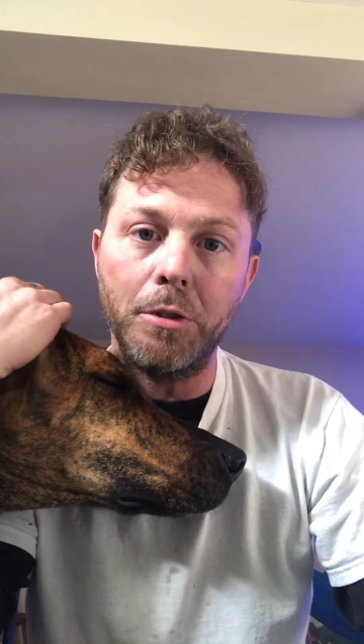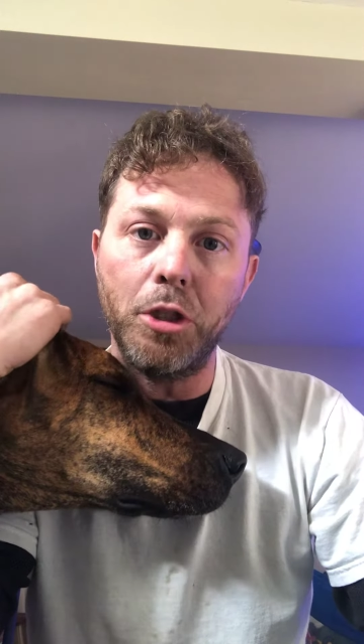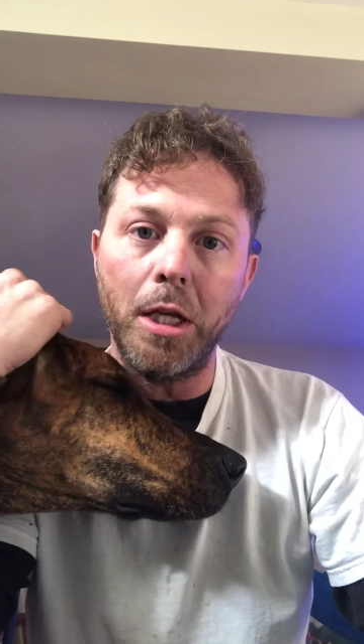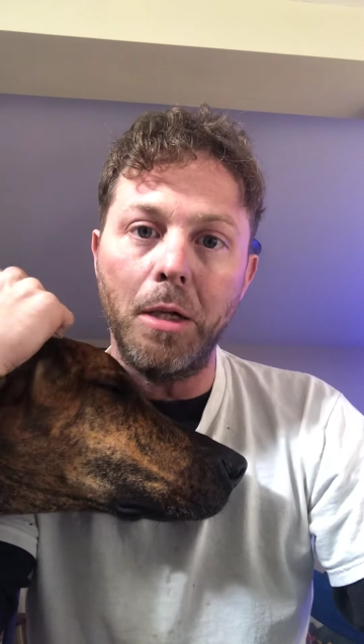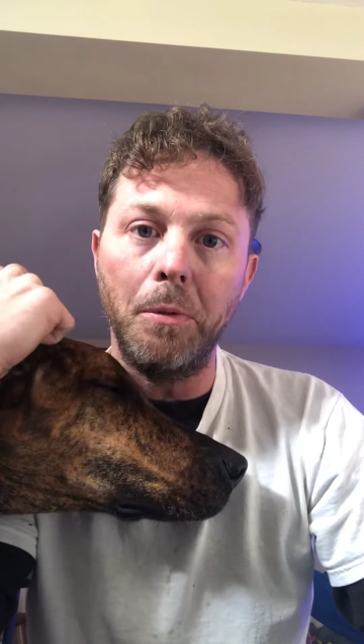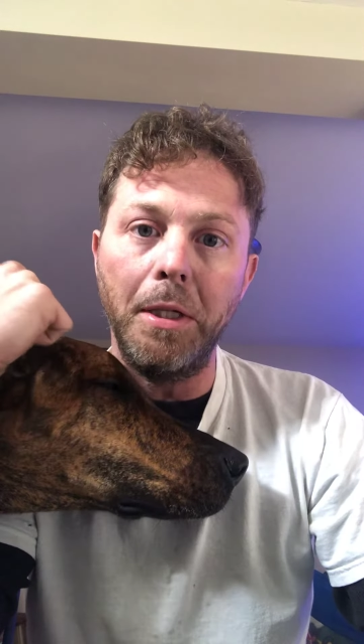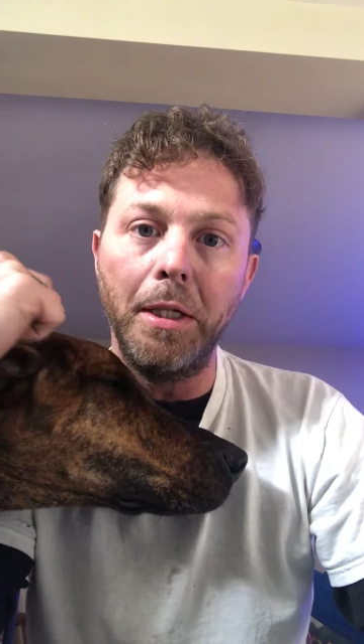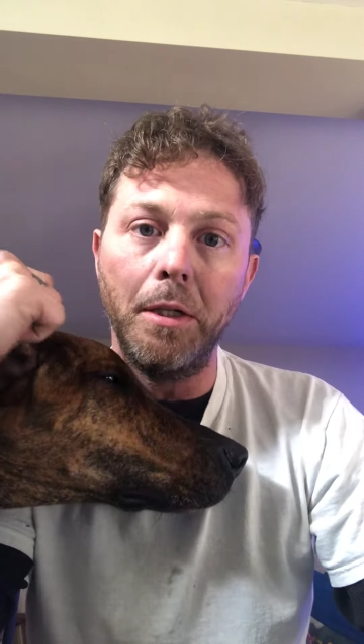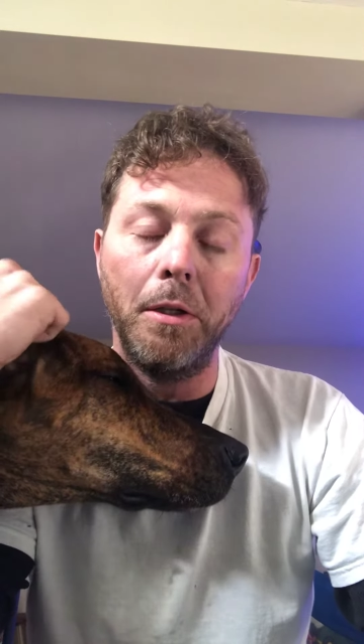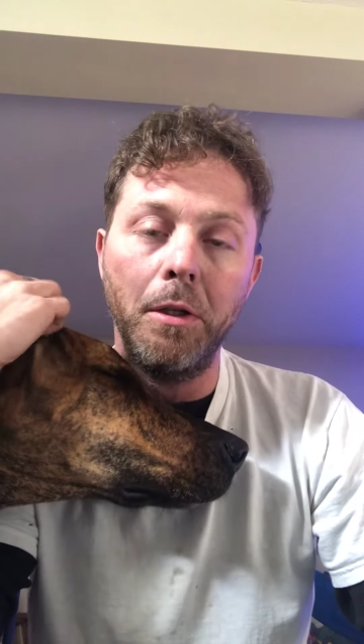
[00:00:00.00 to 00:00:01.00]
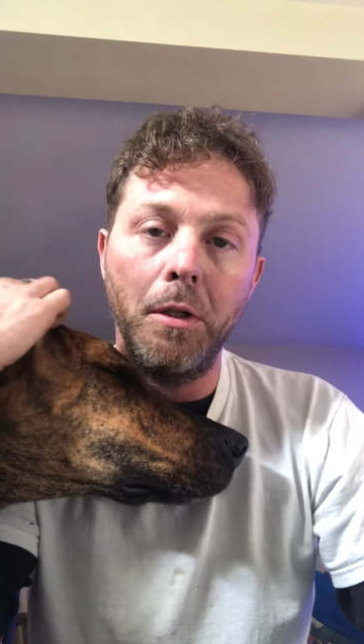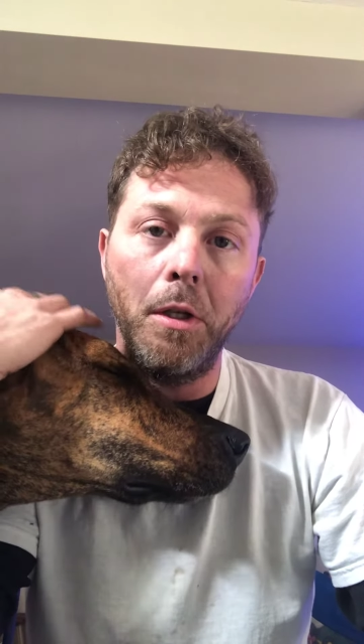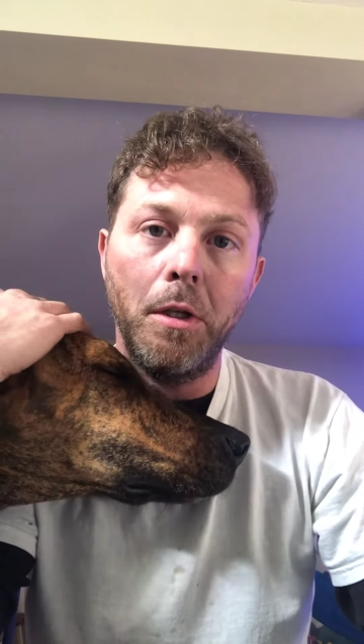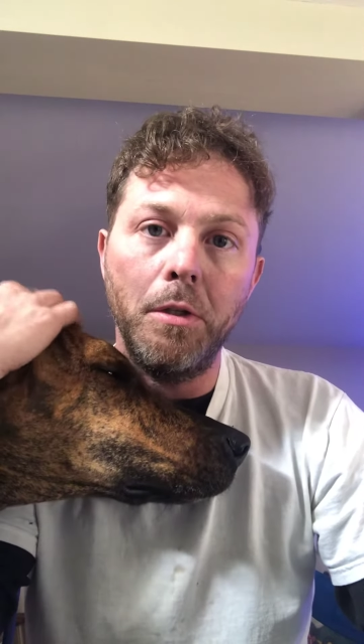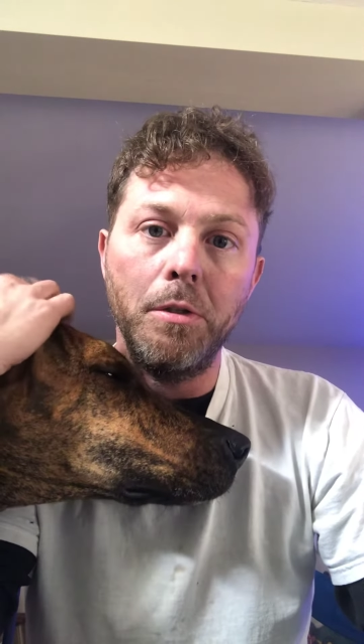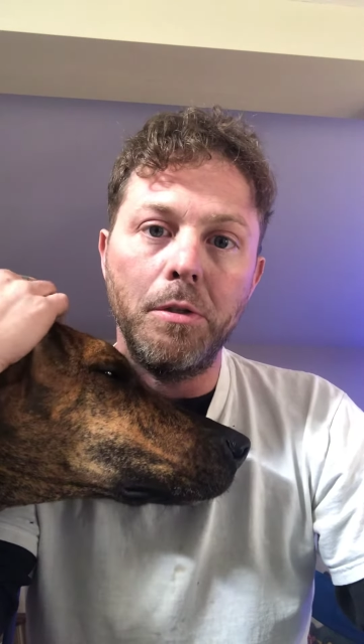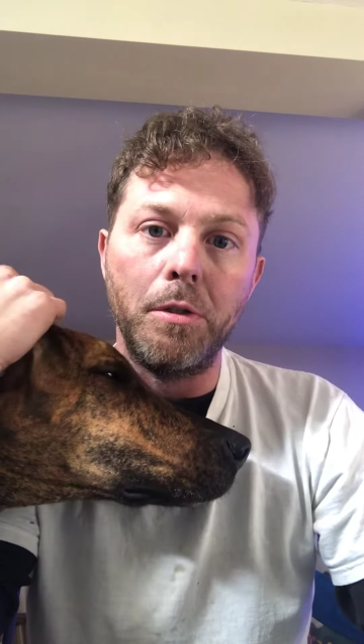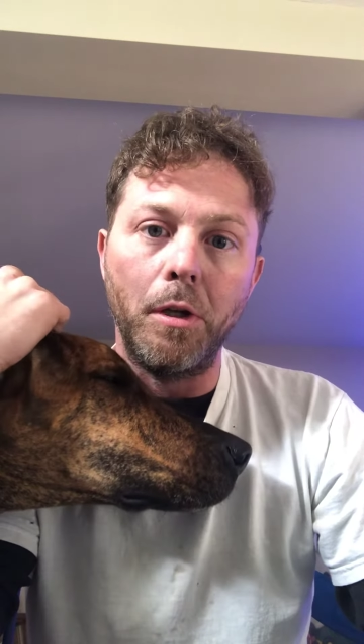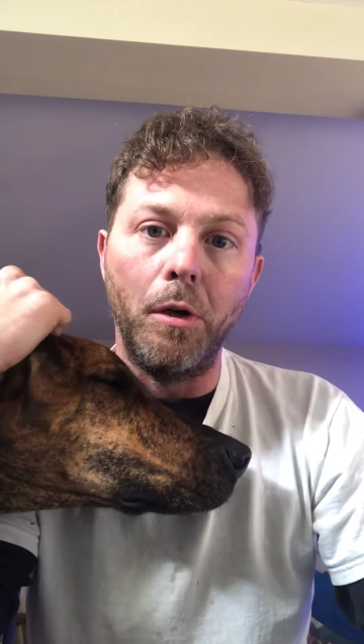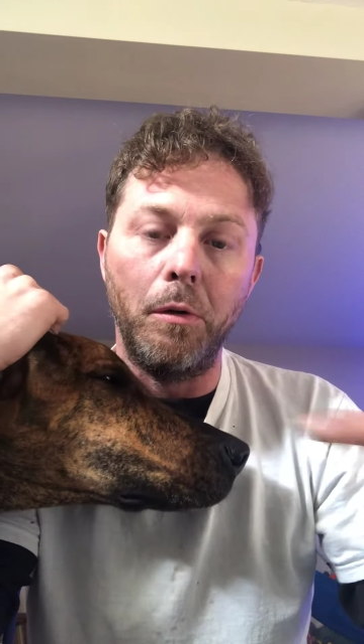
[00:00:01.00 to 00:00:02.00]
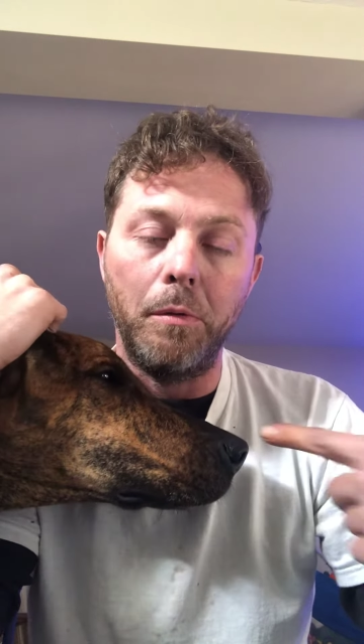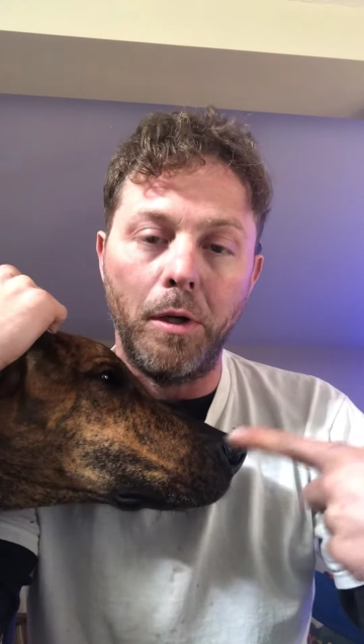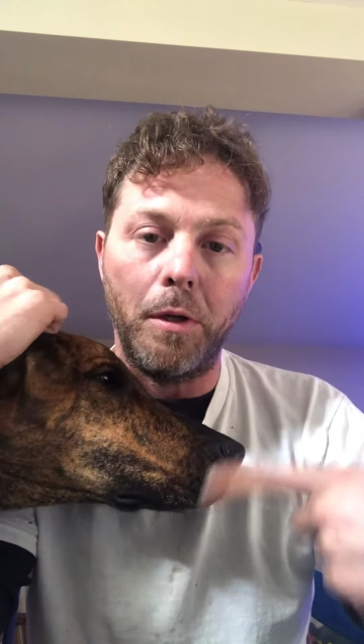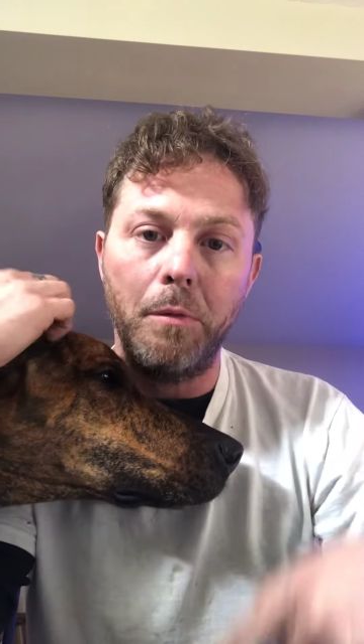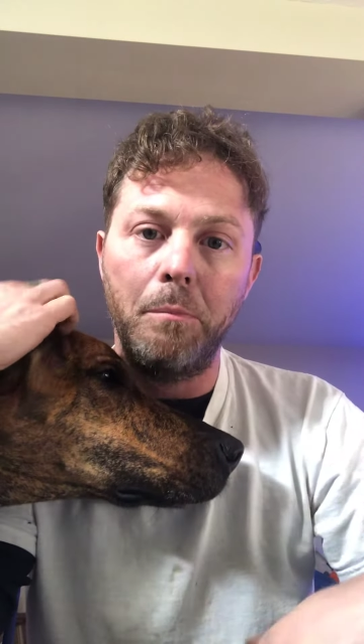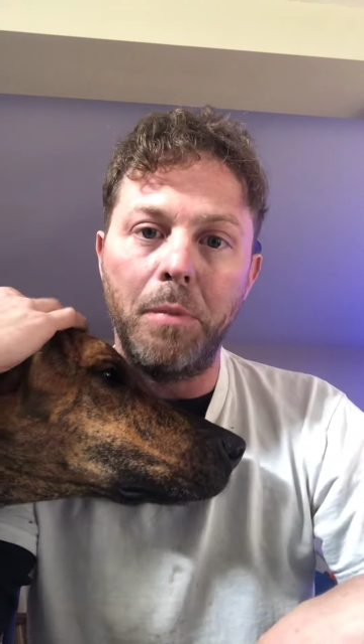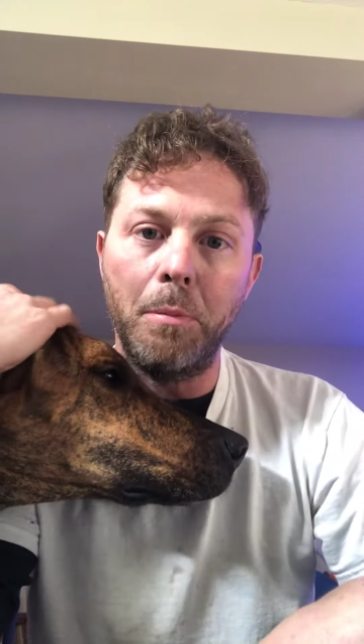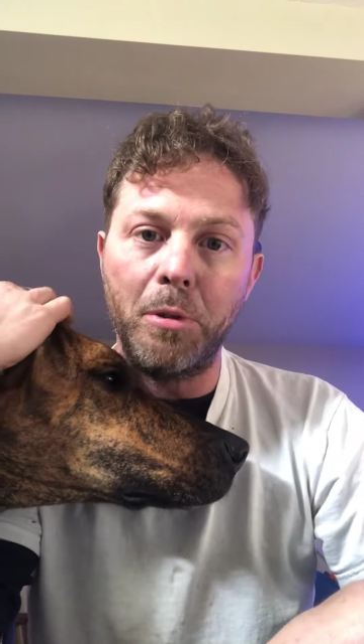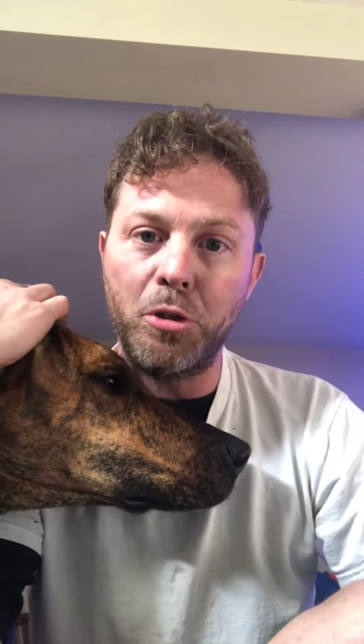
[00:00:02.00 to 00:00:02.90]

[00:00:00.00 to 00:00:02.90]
channel here. So Pippa's